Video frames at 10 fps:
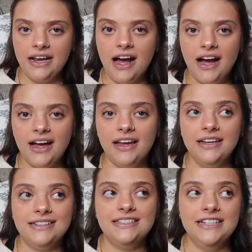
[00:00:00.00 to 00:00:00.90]

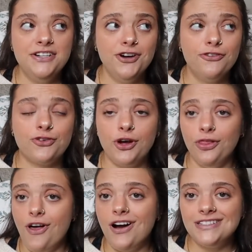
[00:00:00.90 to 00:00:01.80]
I didn't know for a
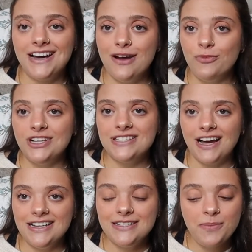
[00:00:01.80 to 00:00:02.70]
long time what
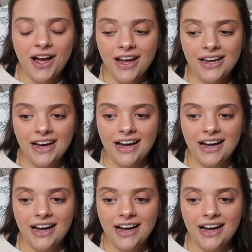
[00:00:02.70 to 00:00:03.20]
size to buy.